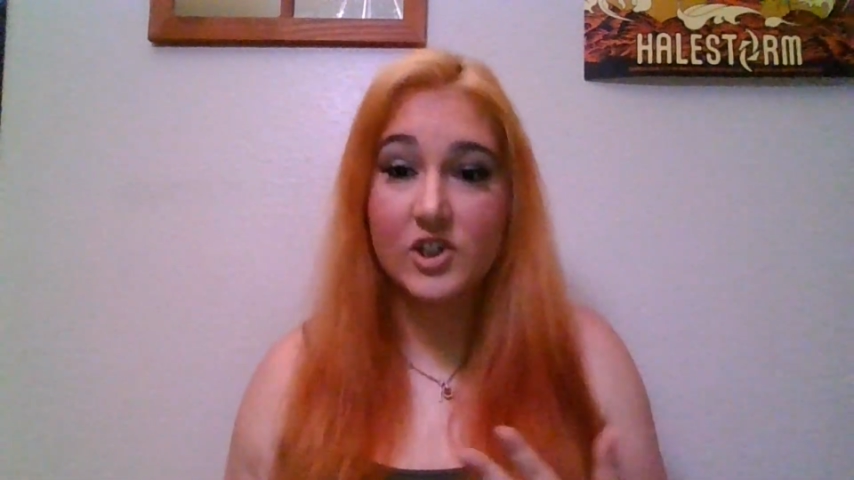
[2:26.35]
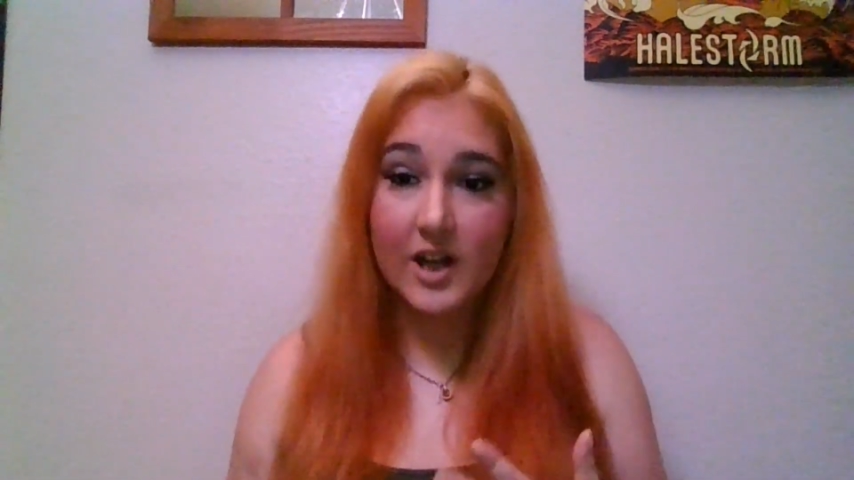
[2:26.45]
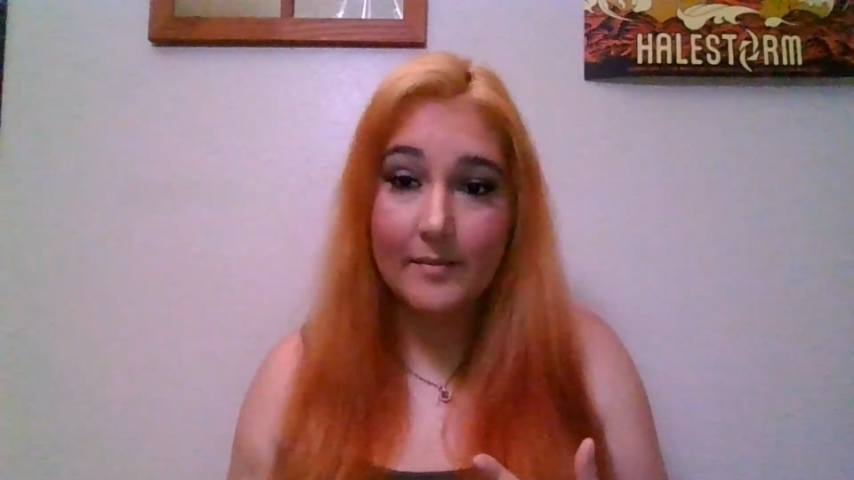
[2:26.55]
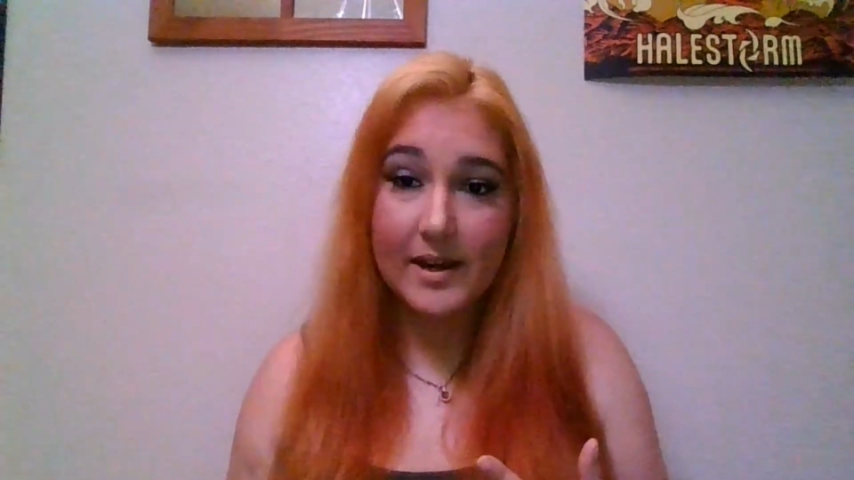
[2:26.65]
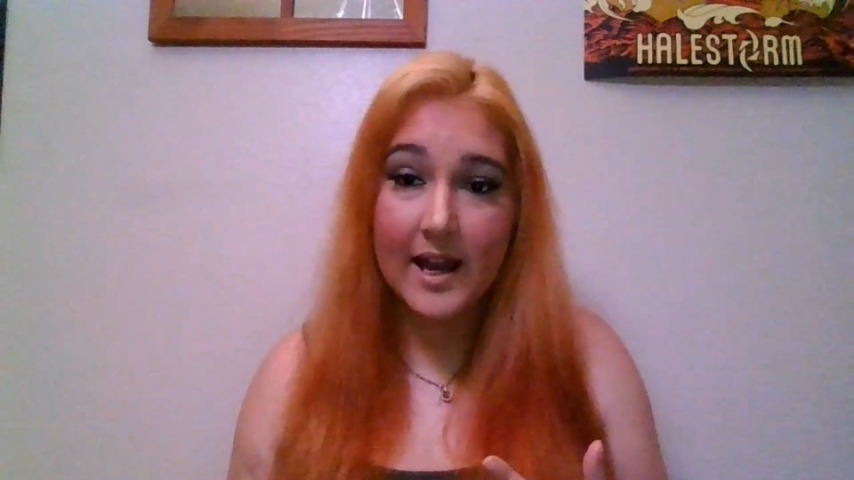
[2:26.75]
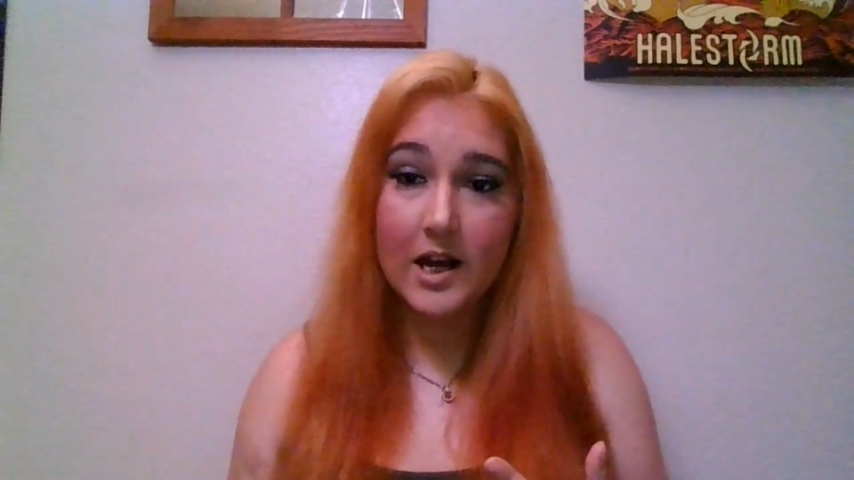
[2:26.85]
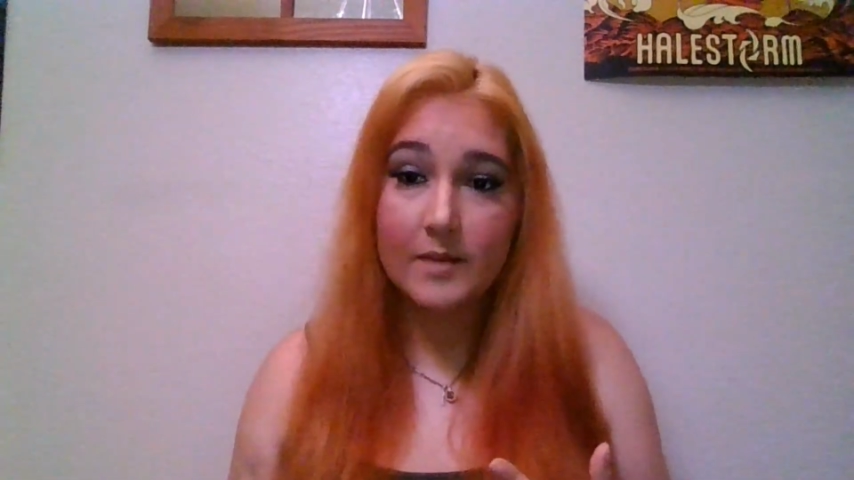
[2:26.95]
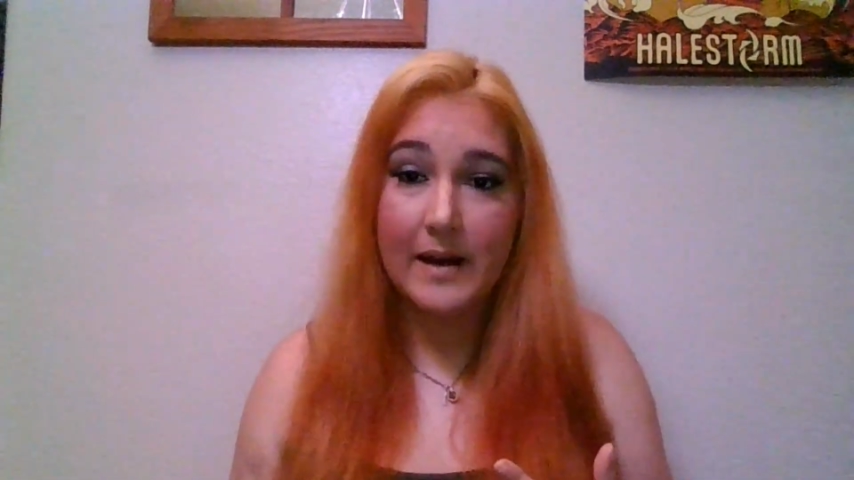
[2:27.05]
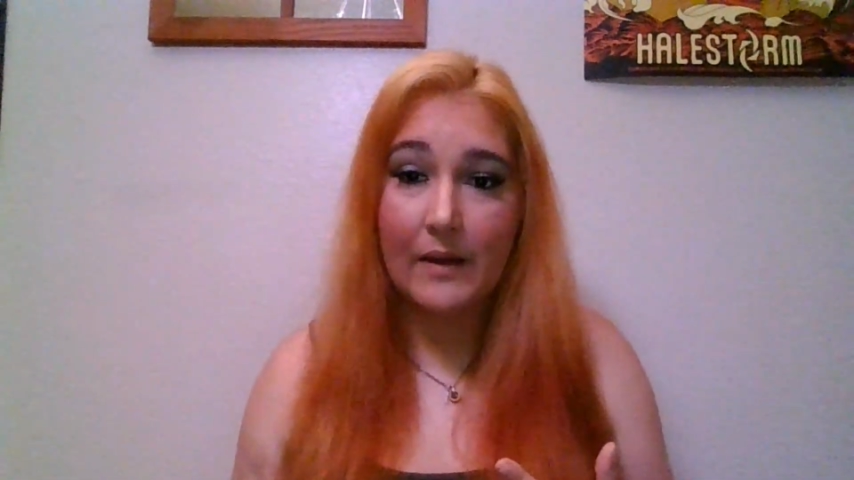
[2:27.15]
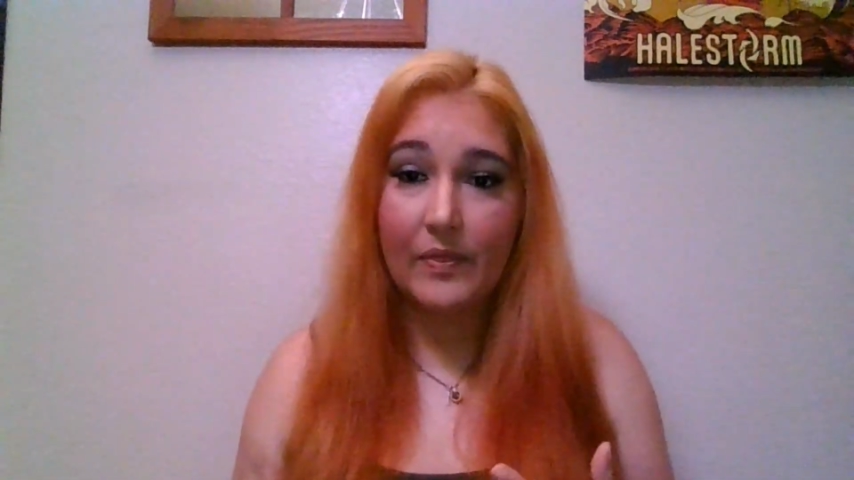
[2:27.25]
coming out
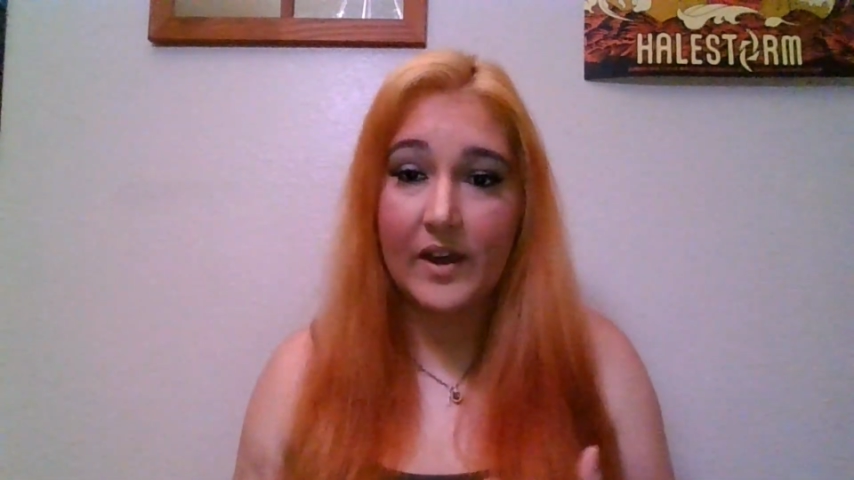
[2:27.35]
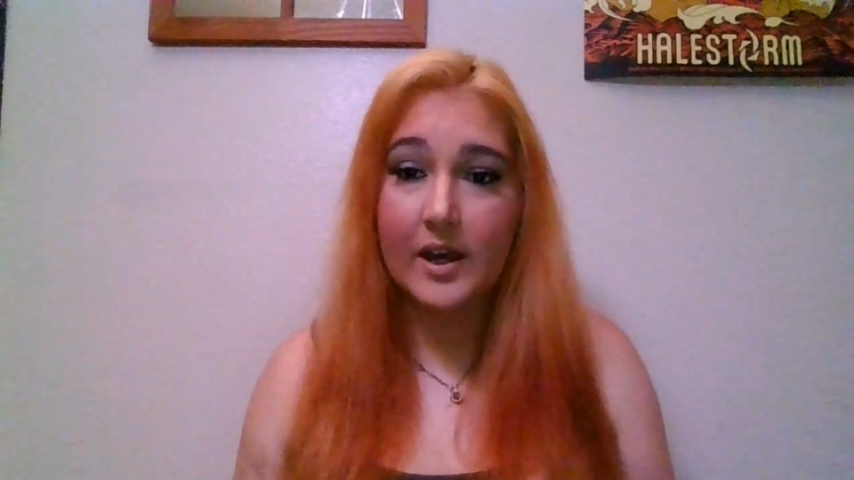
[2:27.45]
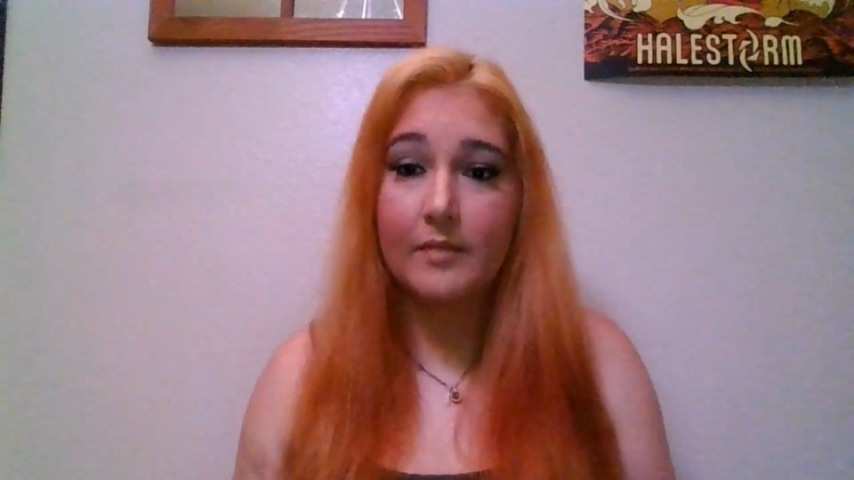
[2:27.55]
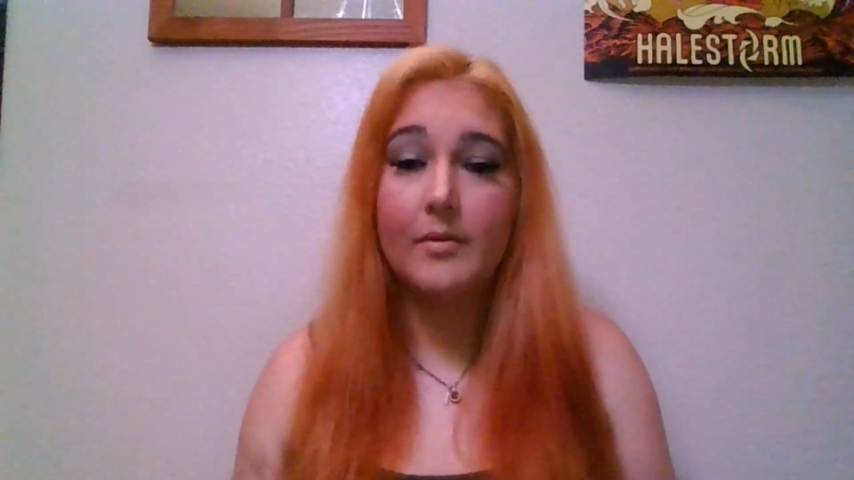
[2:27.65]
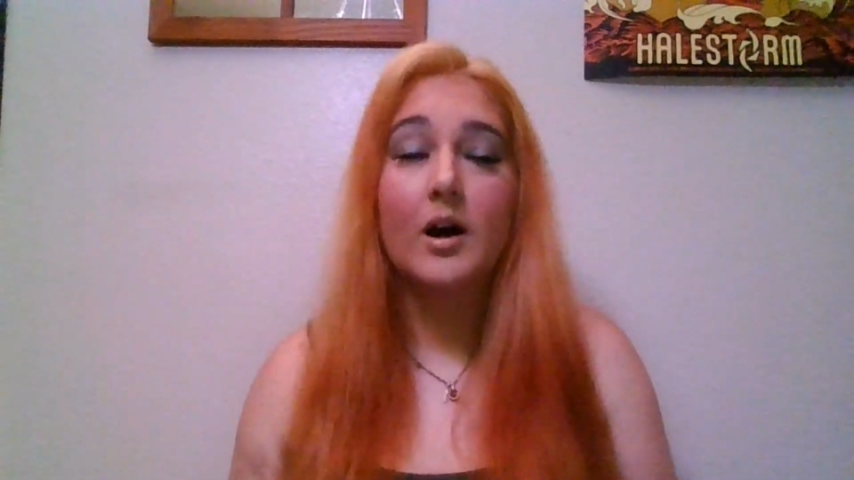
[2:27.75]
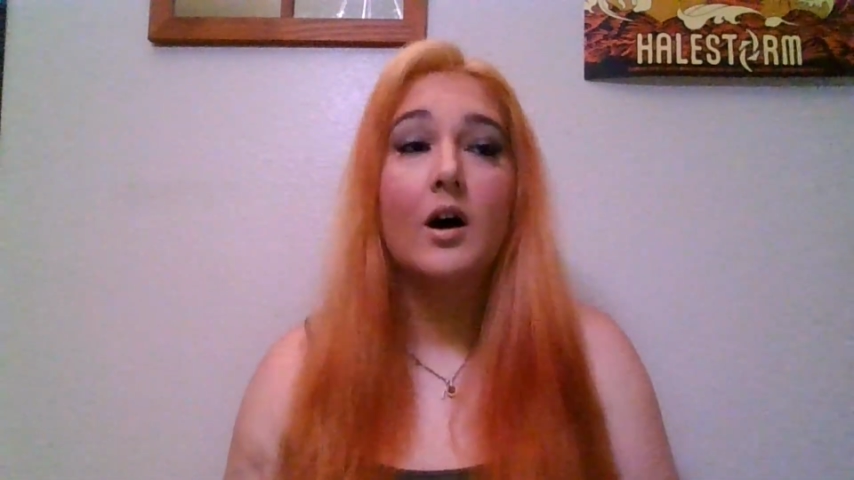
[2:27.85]
about them,